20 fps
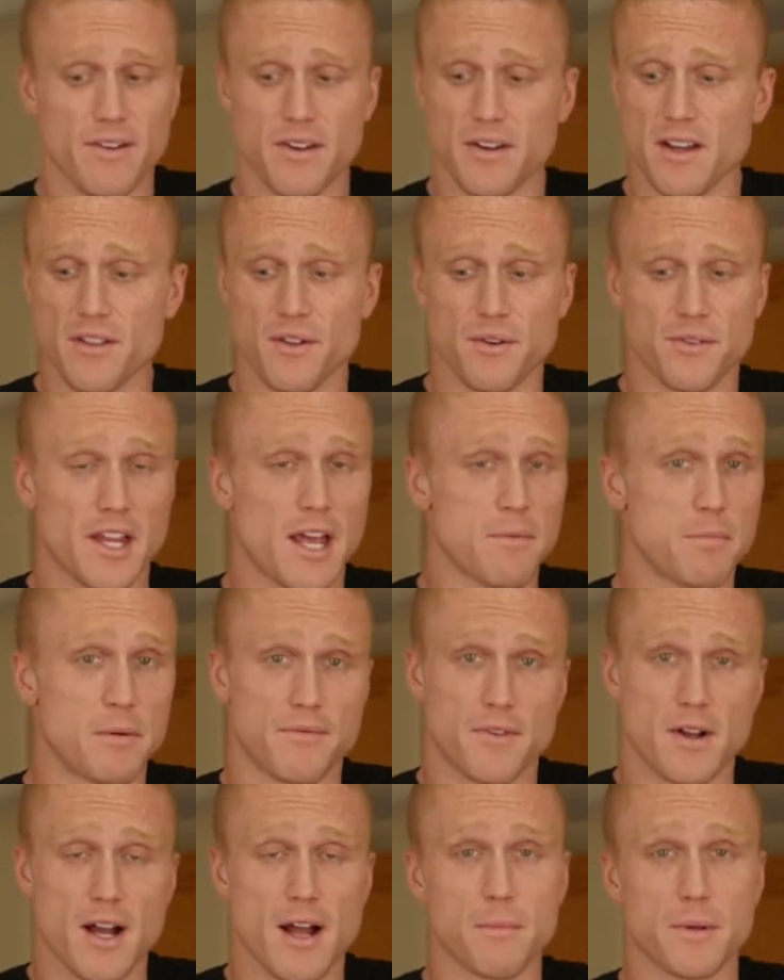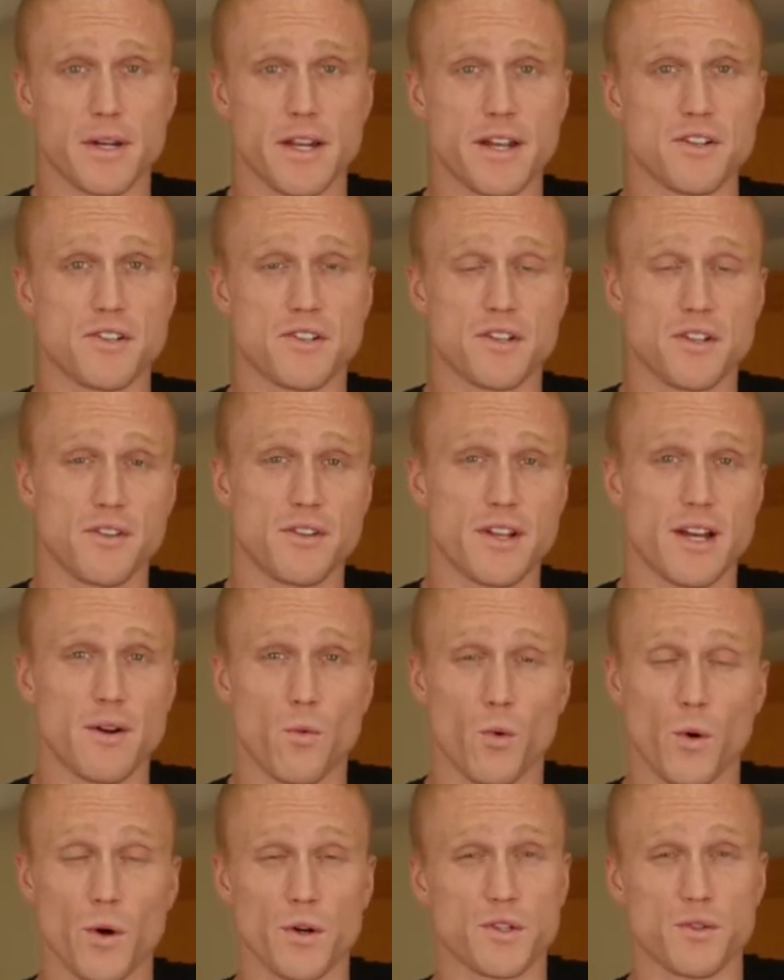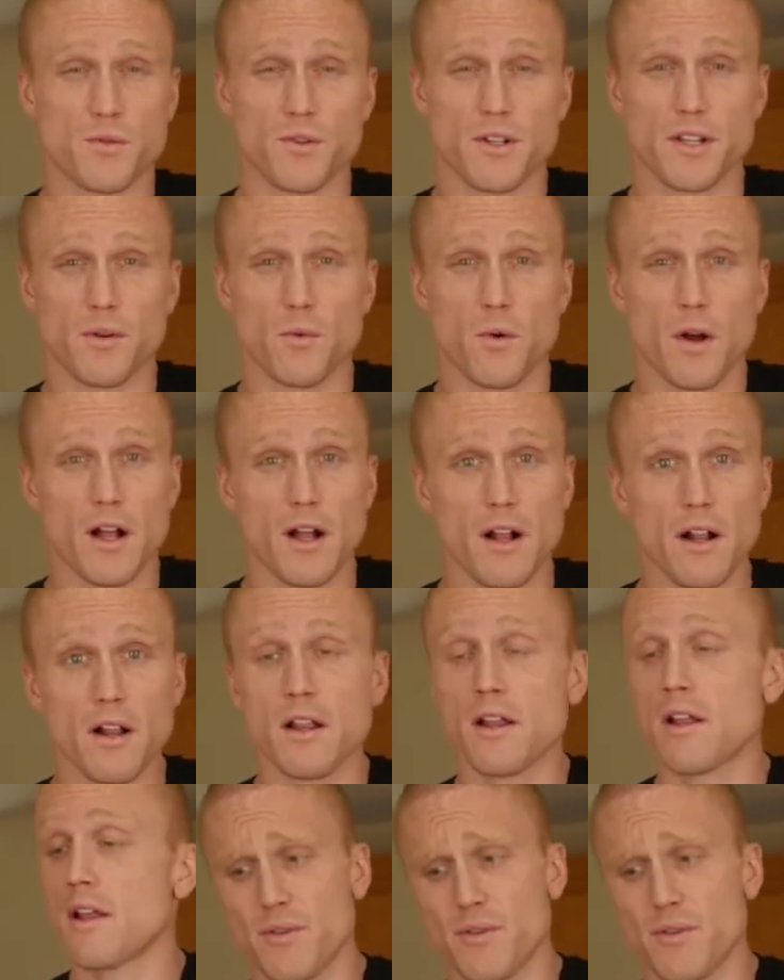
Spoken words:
another type of combination that works really well,